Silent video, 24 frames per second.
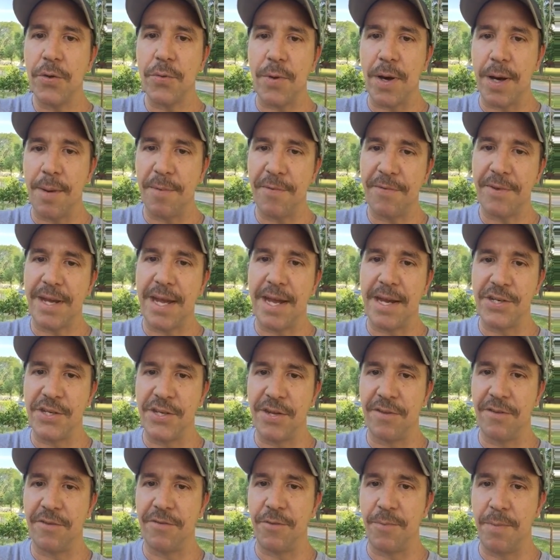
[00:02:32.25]
the
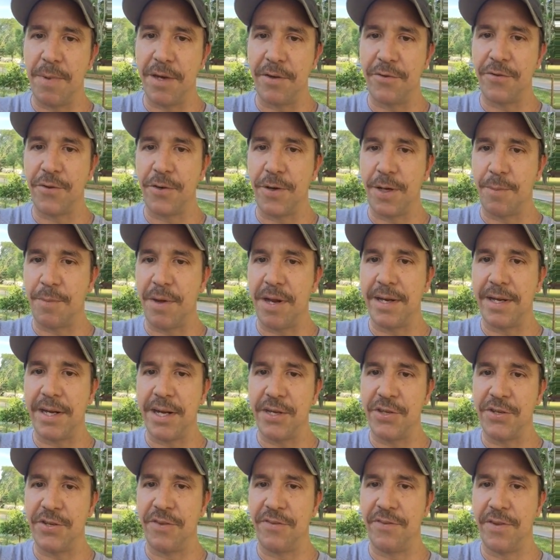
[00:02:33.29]
ramifications of administering a
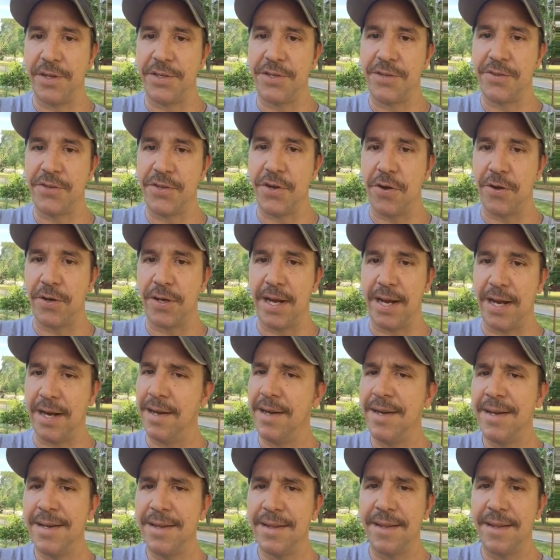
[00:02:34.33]
medication such as Narcan.